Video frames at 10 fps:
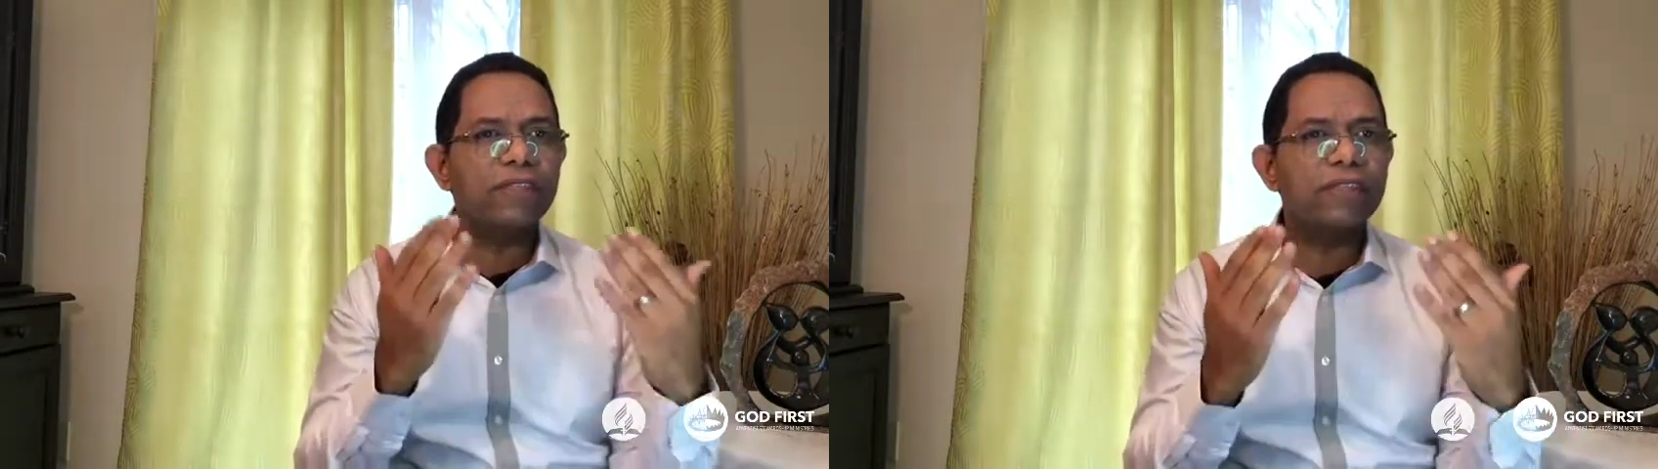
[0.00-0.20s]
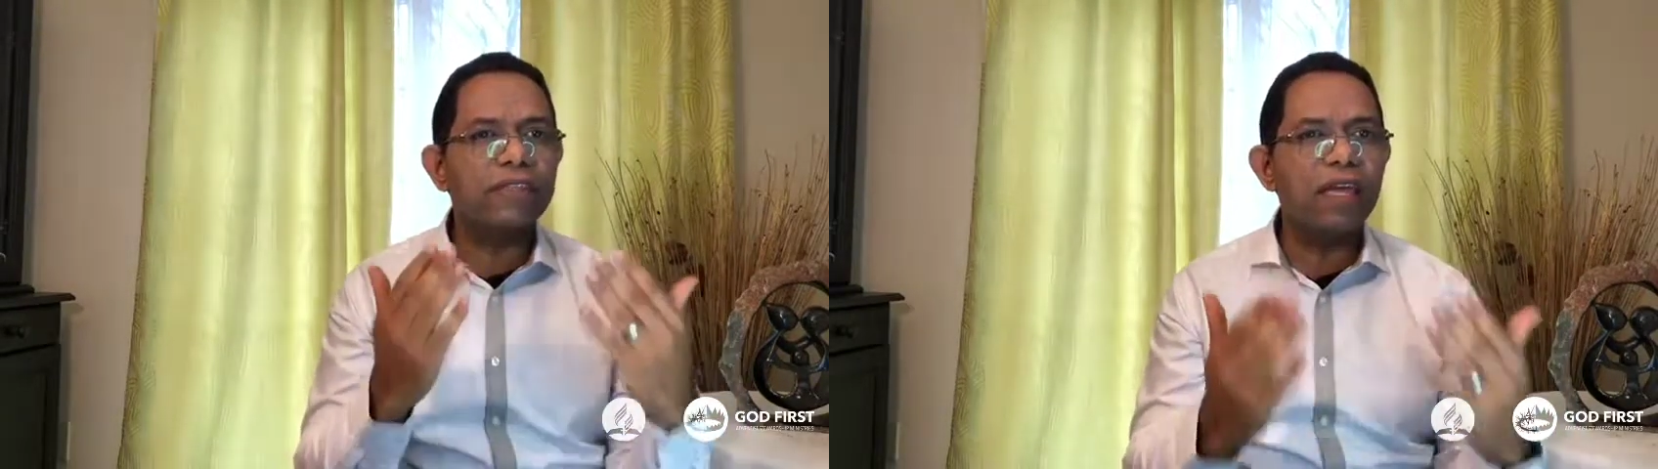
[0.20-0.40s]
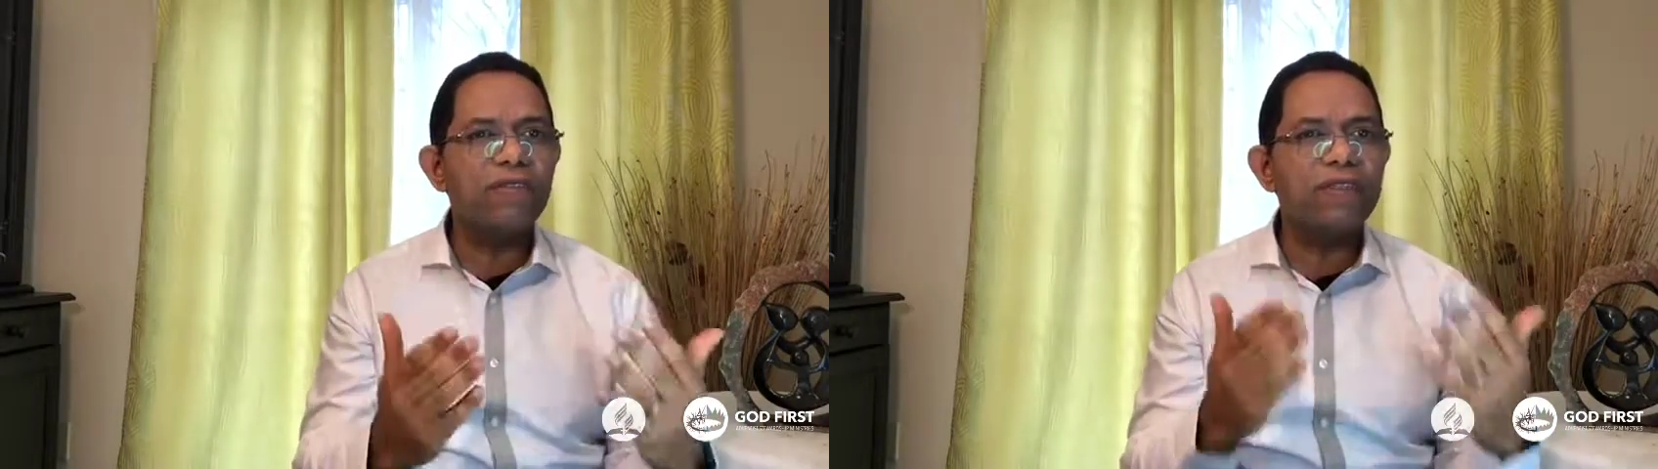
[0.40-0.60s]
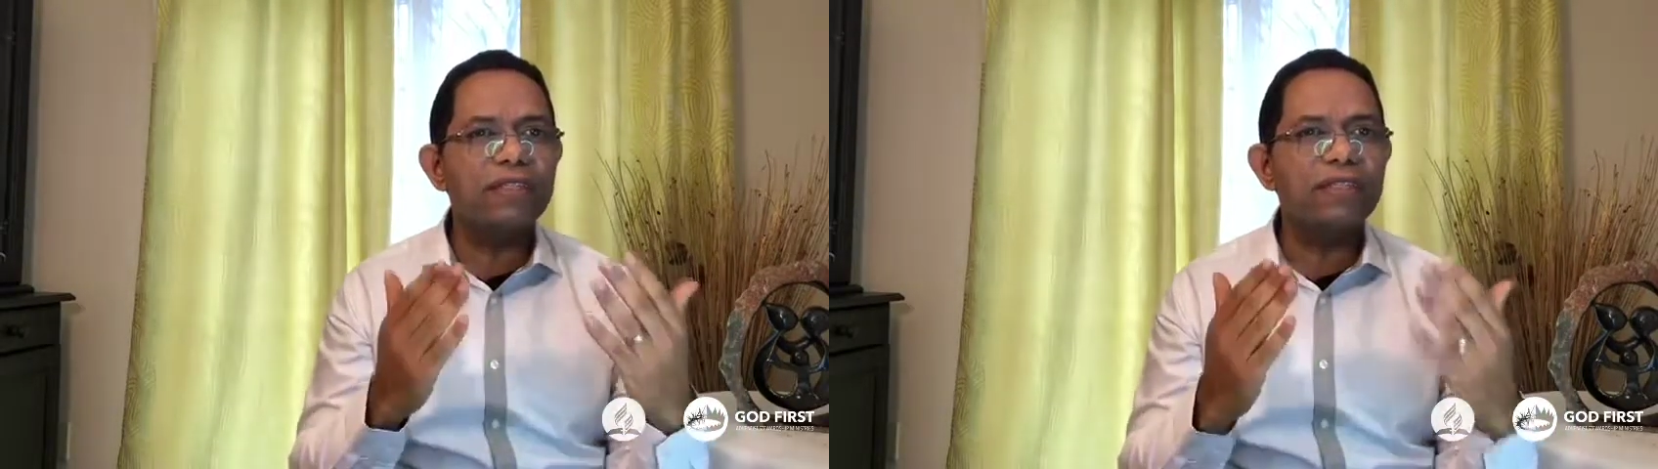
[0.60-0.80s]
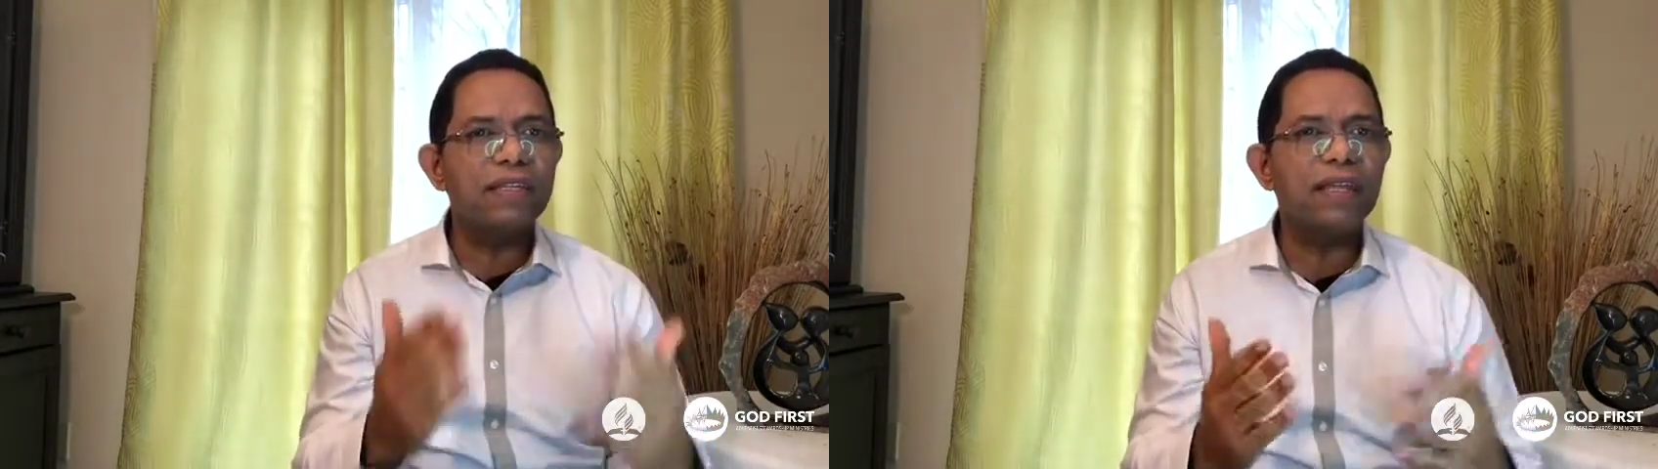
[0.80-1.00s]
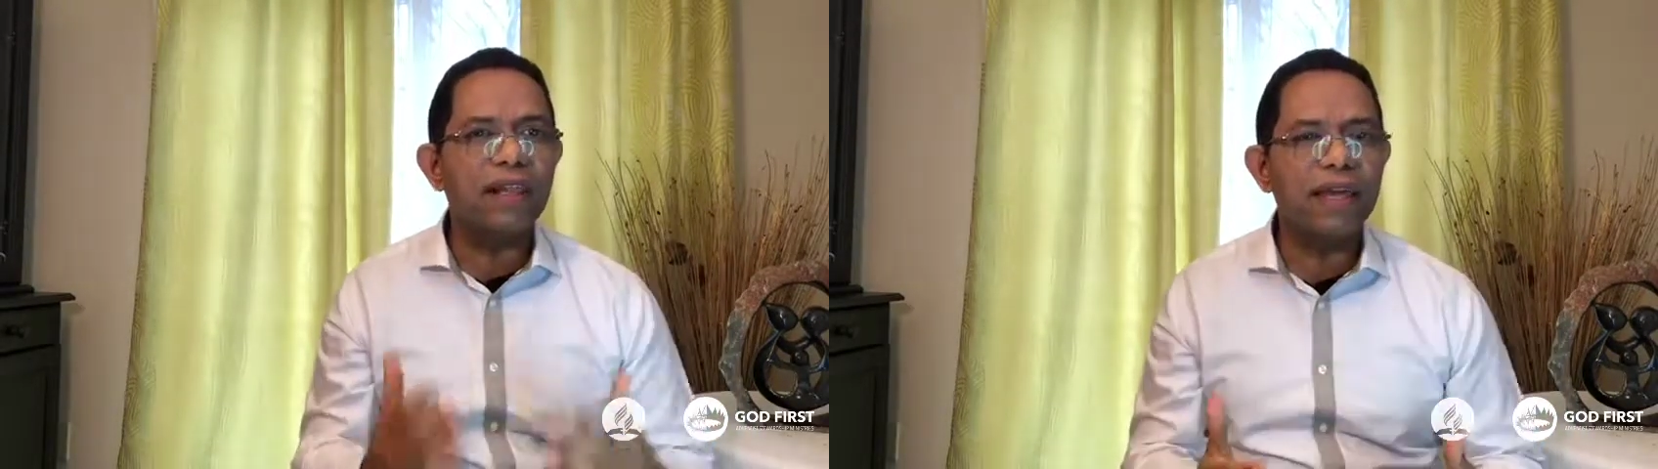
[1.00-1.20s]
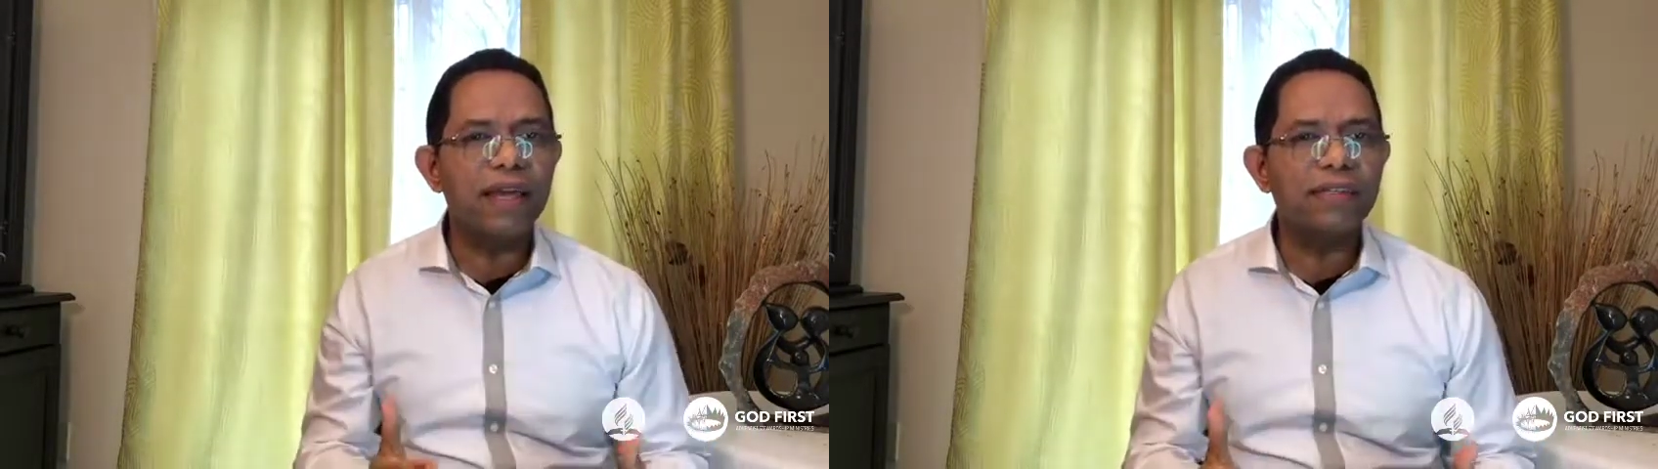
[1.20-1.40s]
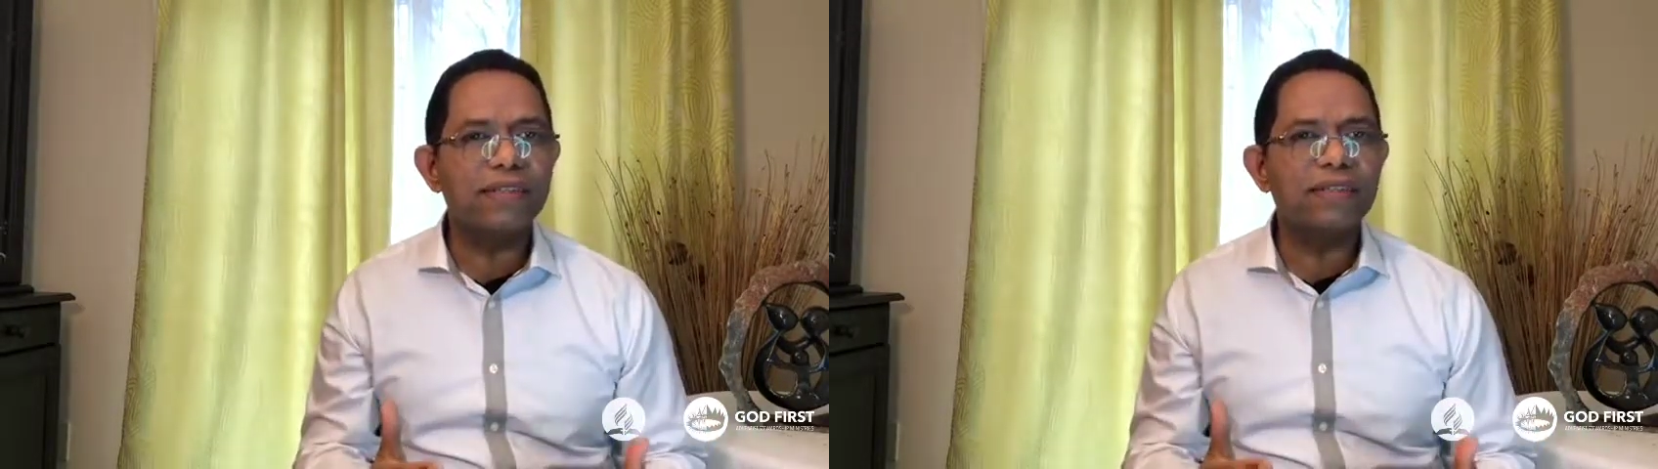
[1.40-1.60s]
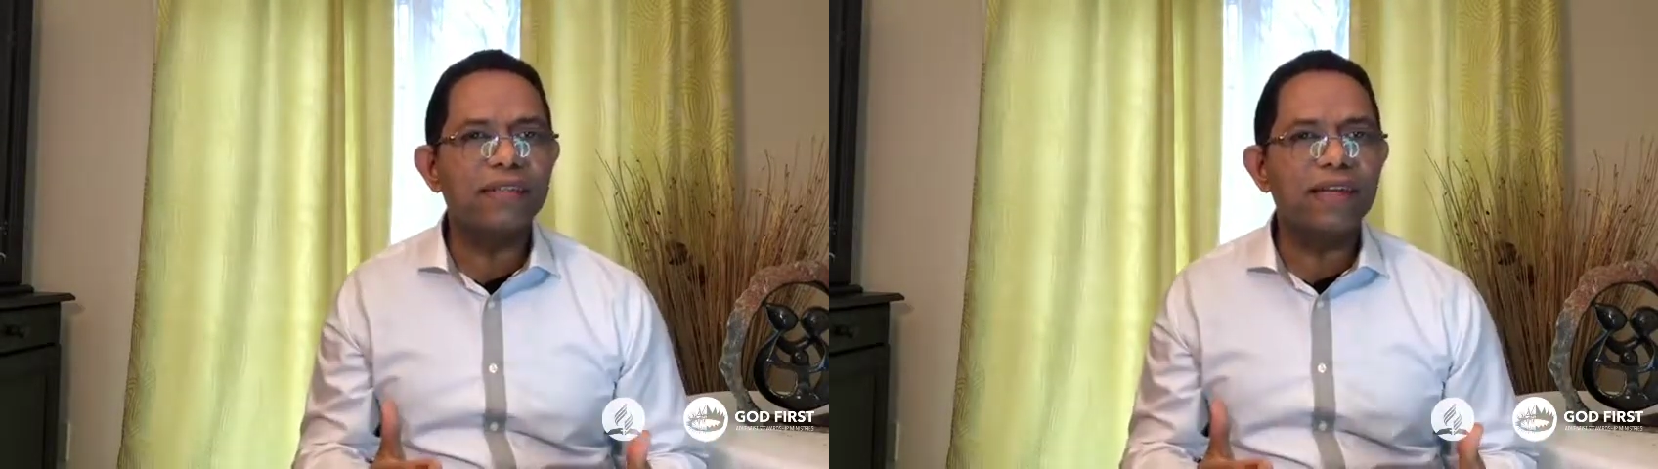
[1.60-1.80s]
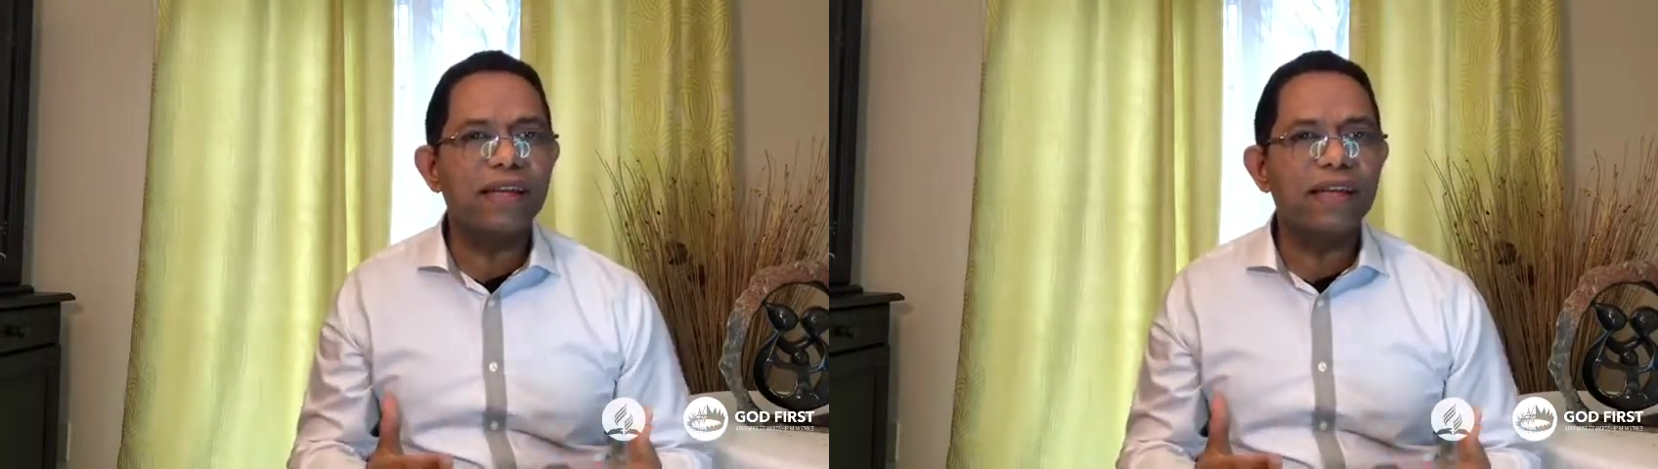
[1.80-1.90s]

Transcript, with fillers: servant declares,